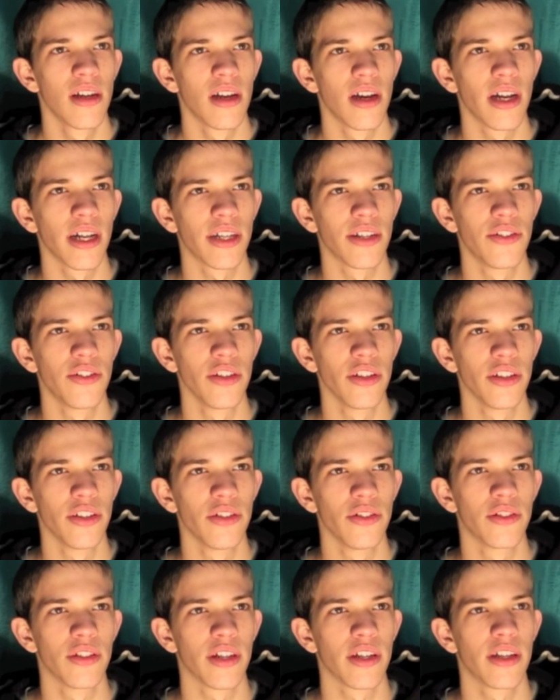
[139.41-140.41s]
I could really
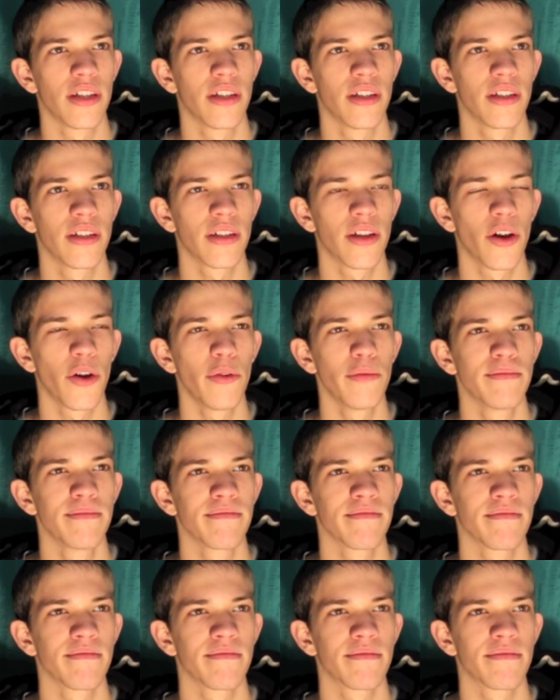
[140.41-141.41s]
use a comb.
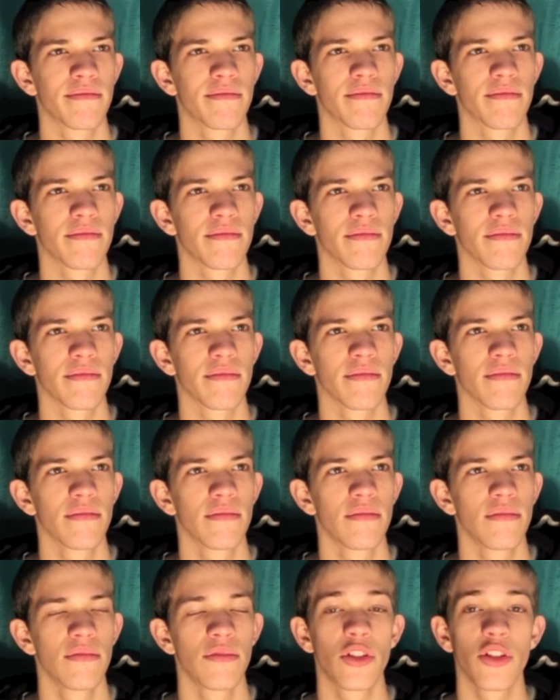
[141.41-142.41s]

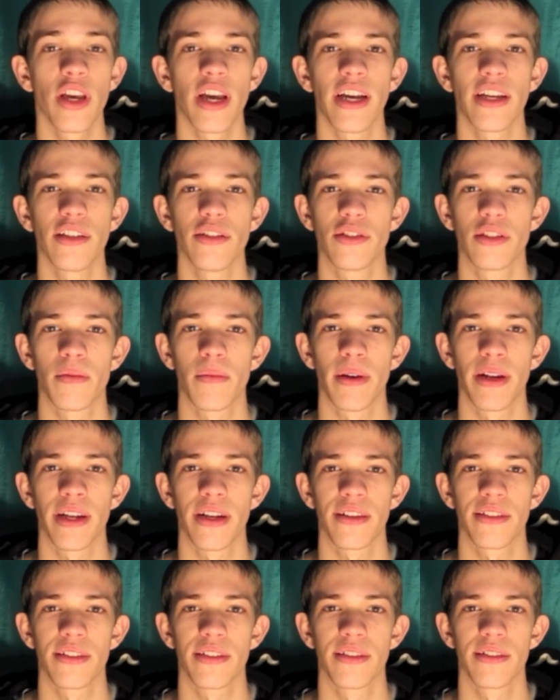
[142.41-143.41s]
So yeah, I use somebody
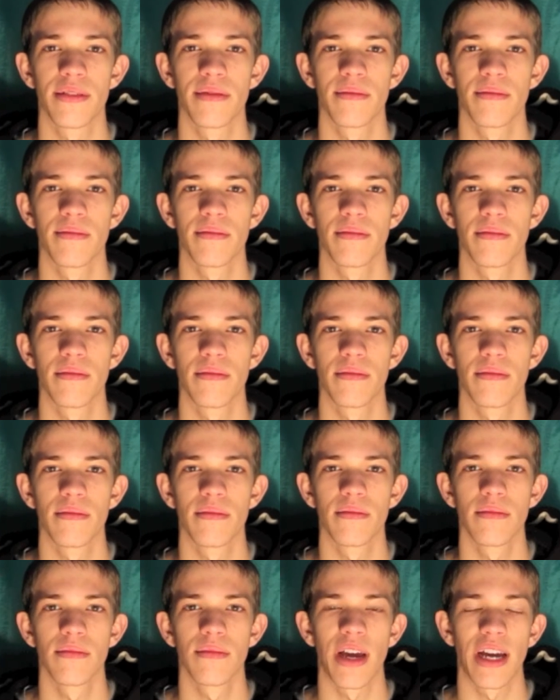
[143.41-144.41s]
else's.
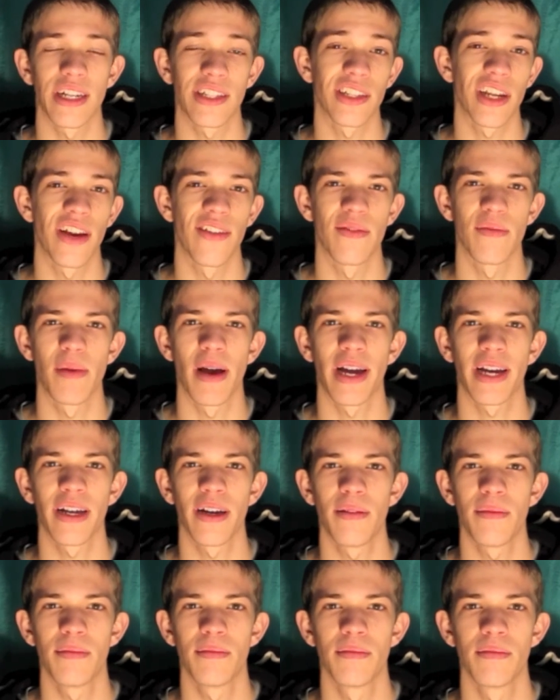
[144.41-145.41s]
Actually, I have a
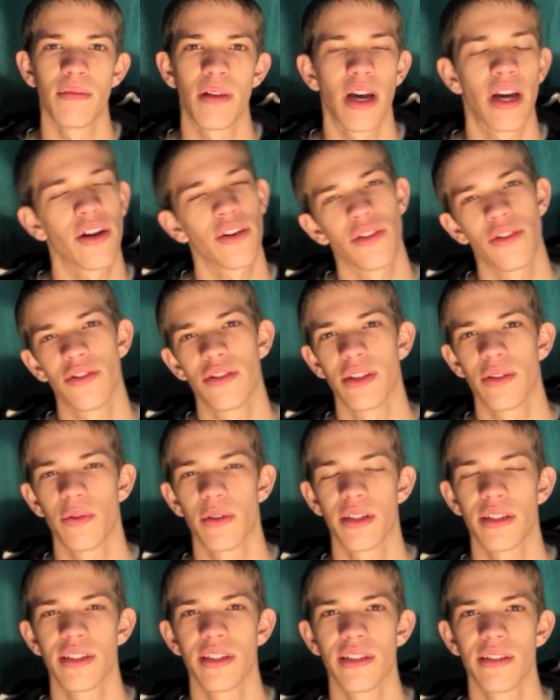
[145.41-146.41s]
backup. I don't use anyone
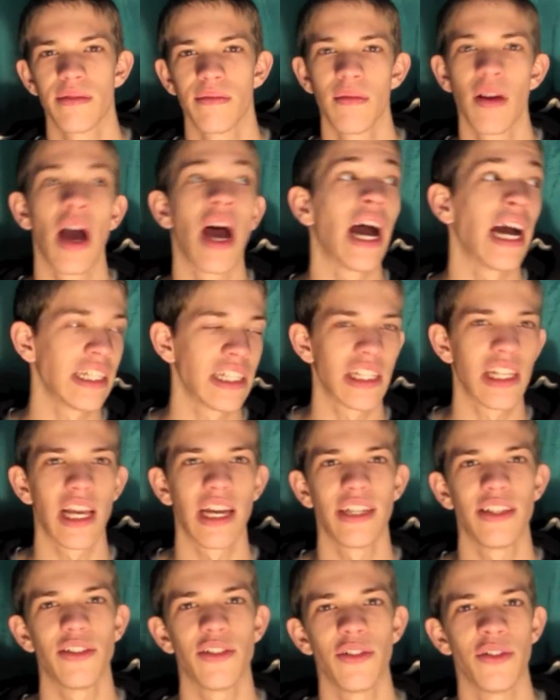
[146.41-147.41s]
else's. I just
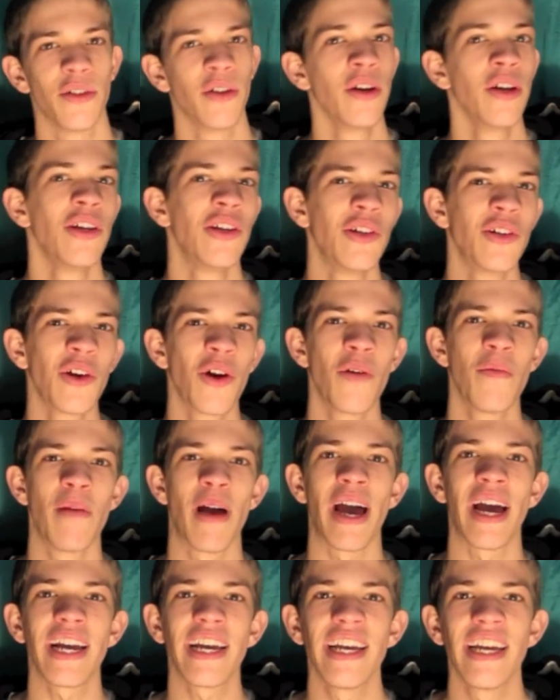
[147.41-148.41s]
lied to you. You can go
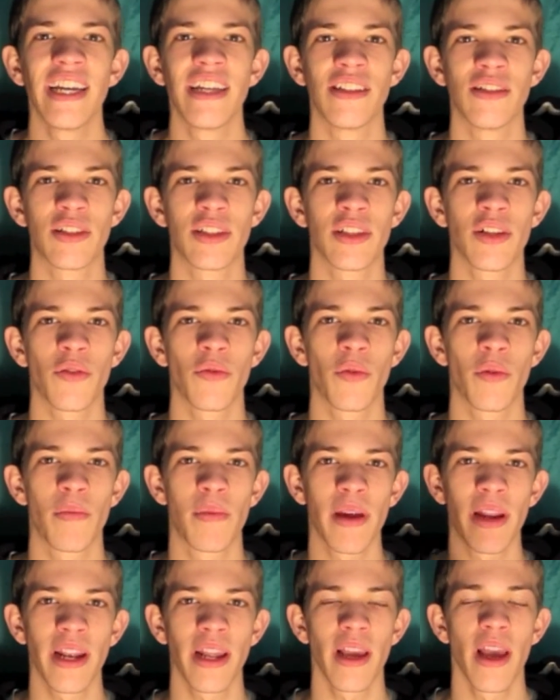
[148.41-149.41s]
back instead of
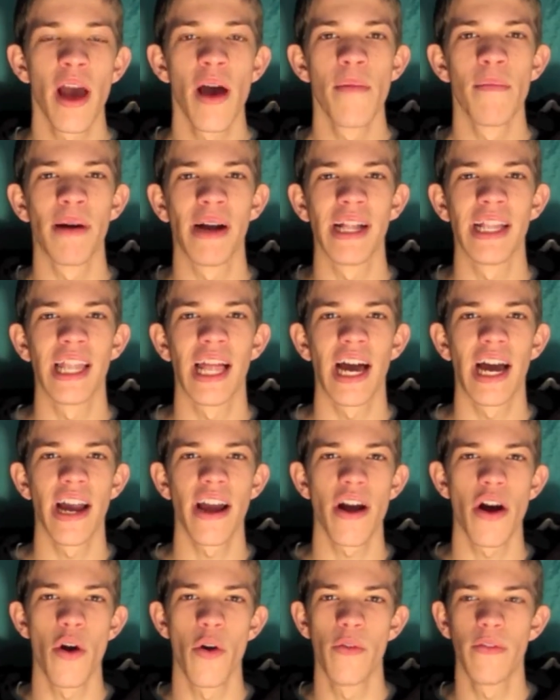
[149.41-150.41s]
repeating my
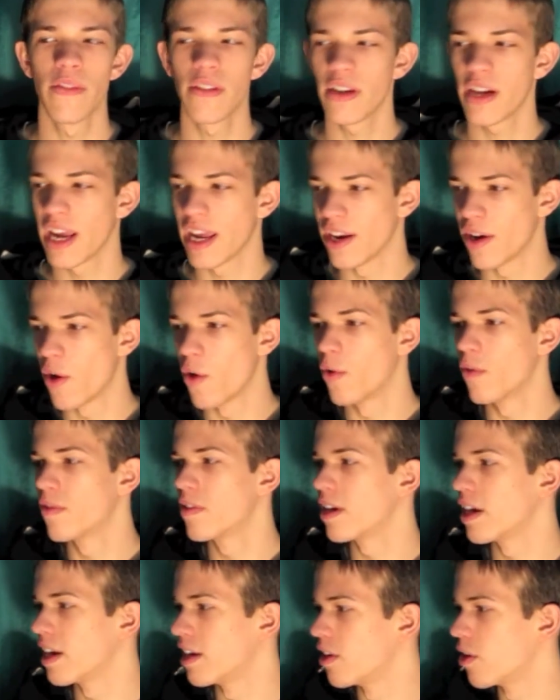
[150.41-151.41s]
lie over and
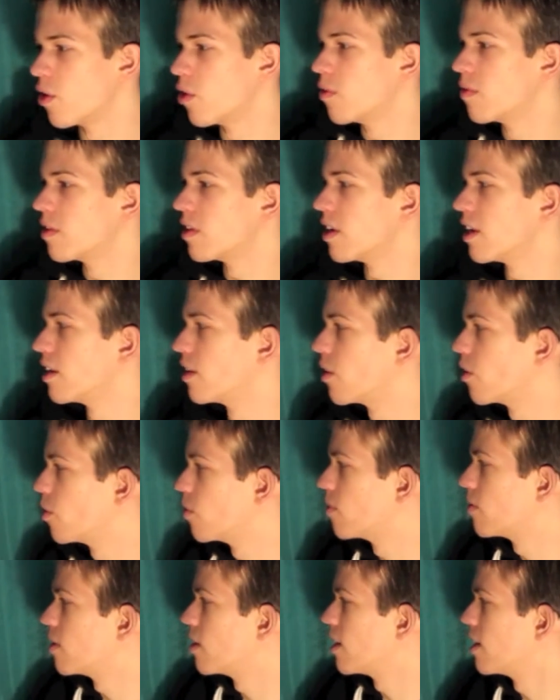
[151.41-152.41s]
over and over and
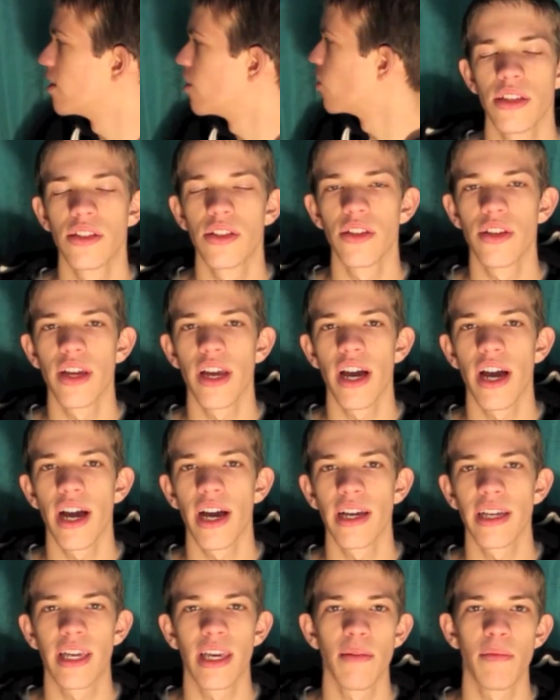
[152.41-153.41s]
over and over. So yeah,
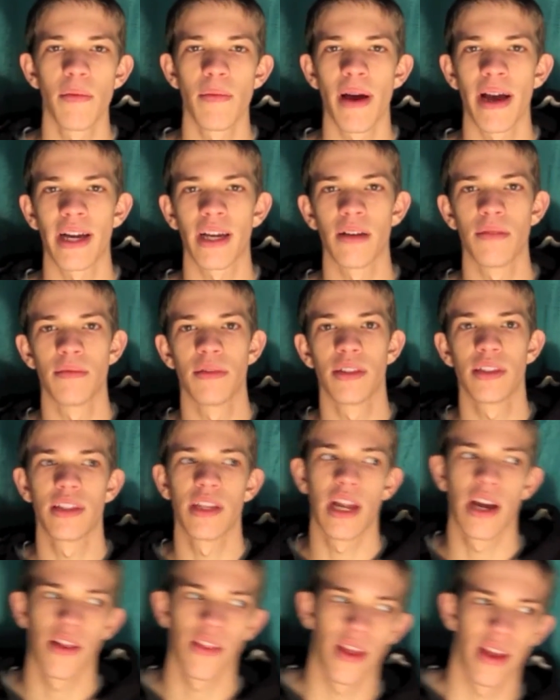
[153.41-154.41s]
I keep a backup just
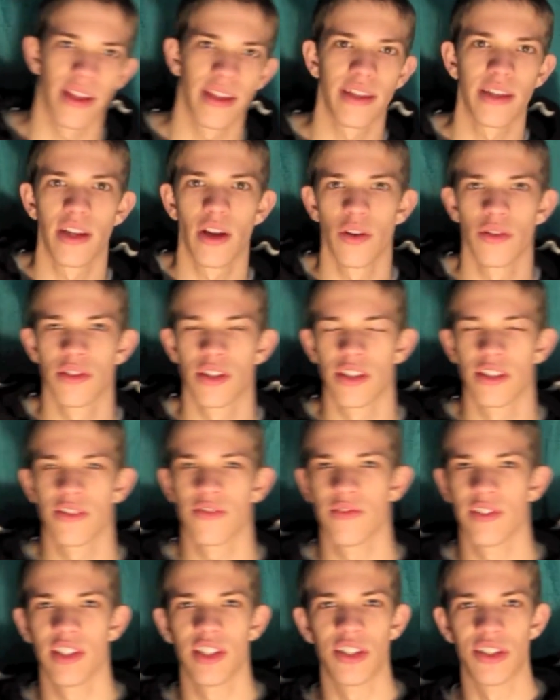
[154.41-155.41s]
now that he goes on his
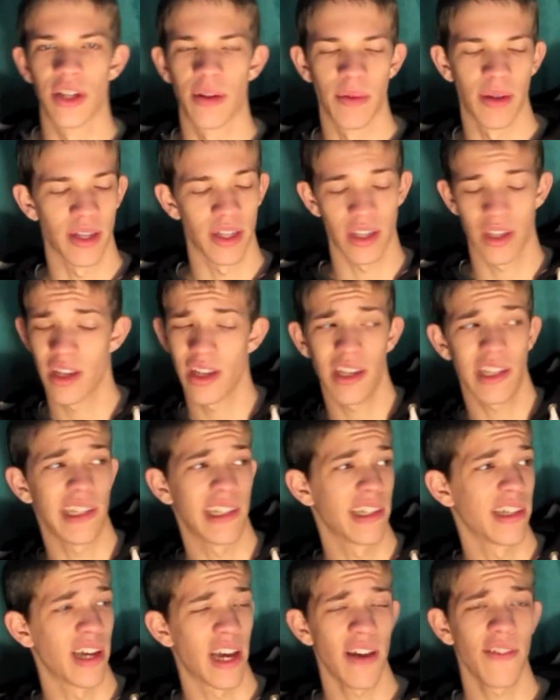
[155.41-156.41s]
adventures. I'm like,
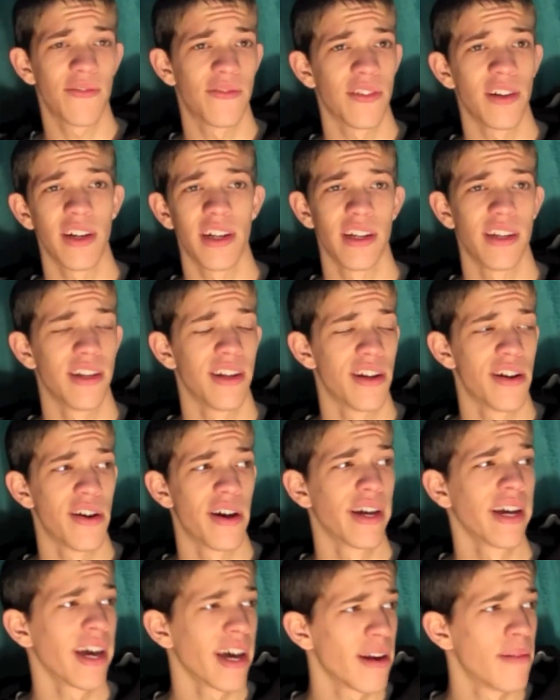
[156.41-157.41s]
hey, have fun. You know,
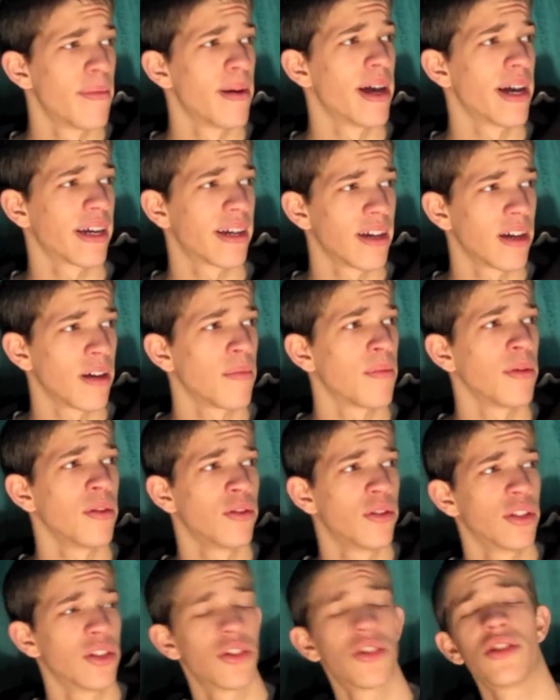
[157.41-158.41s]
I got a backup. You
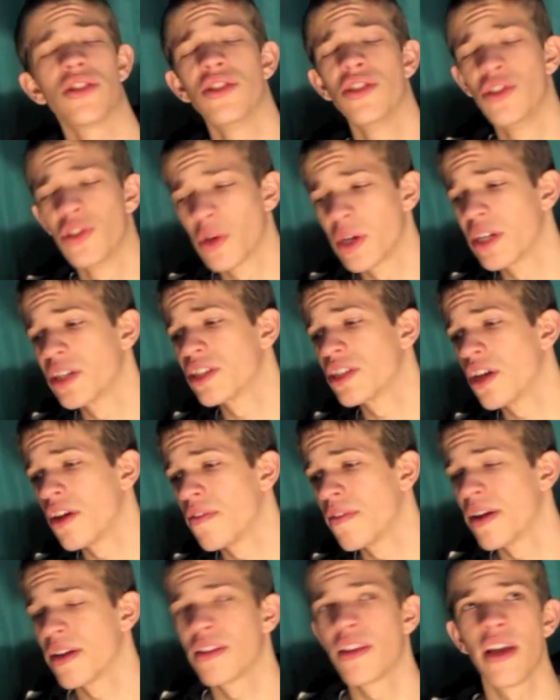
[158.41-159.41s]
just enjoy
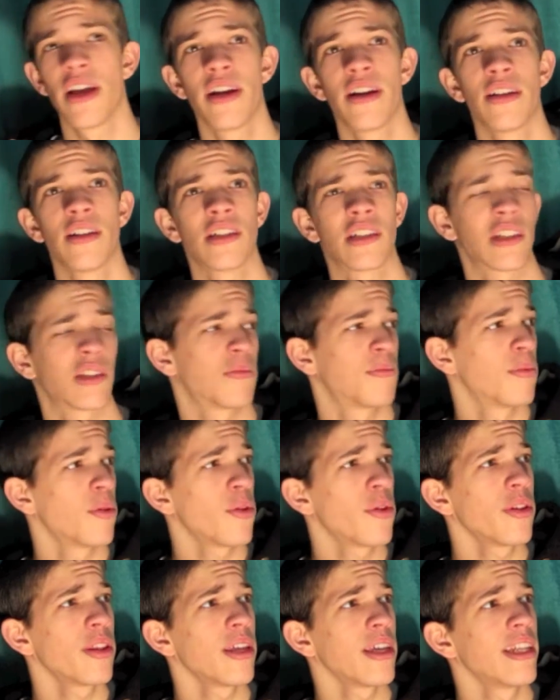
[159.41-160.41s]
yourself out there and
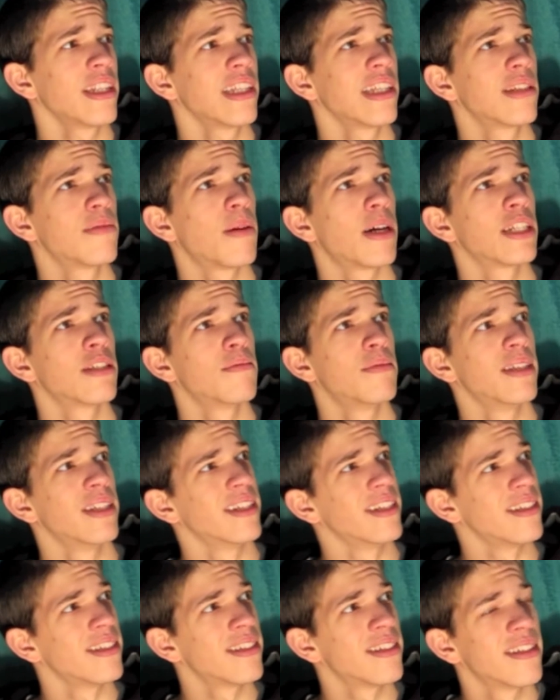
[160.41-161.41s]
explore the endless
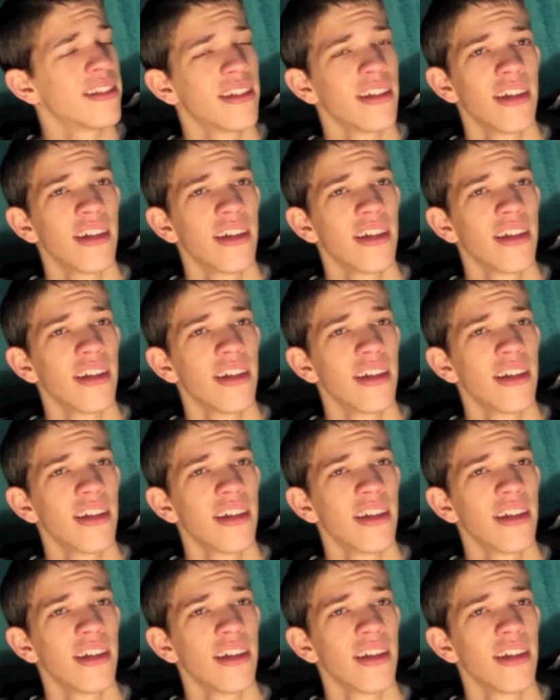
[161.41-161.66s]
possibilities.